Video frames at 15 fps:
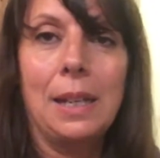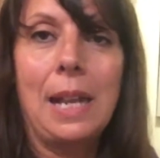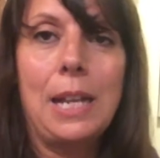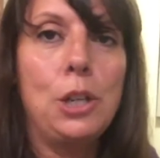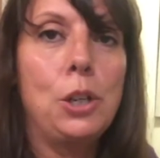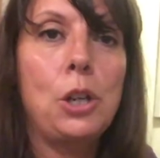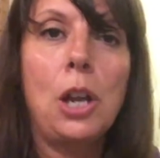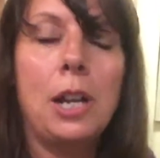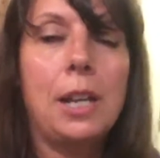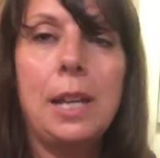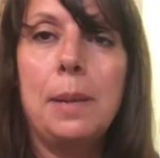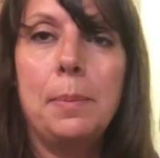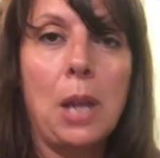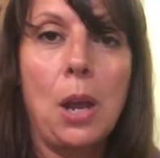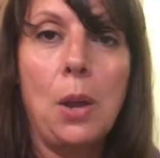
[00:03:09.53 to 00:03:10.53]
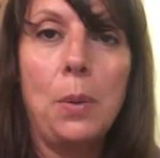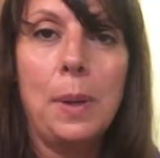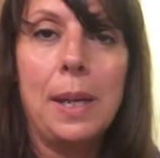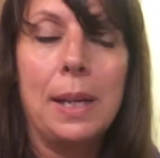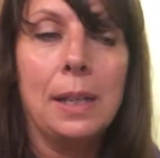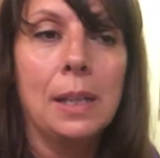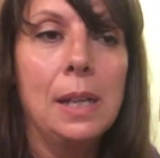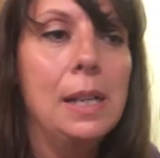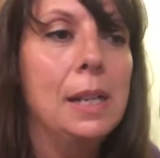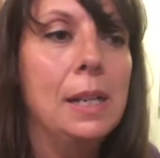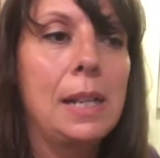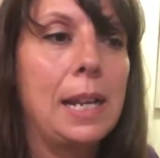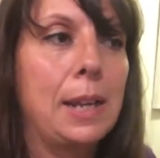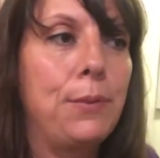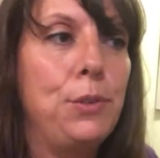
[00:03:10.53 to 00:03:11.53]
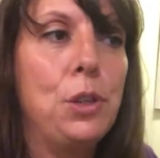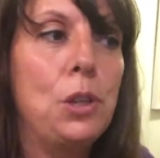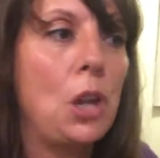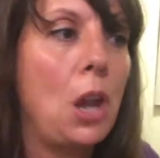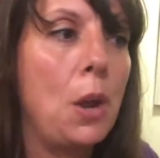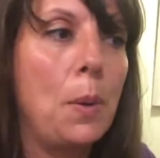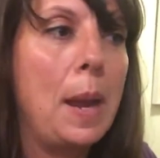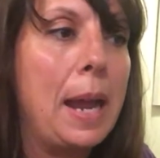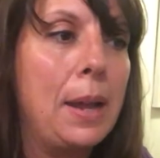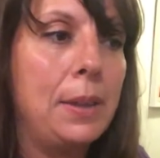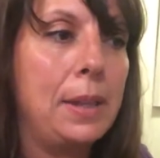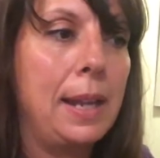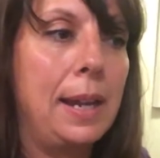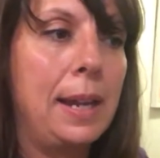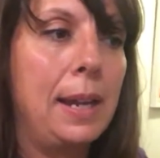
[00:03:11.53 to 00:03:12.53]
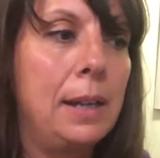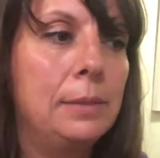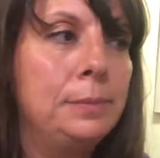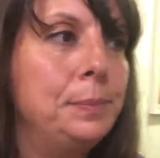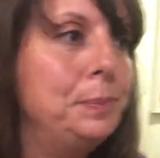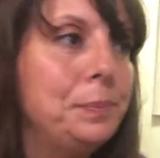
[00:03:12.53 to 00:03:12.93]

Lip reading: Like, you got to keep going. Like, if you go out there,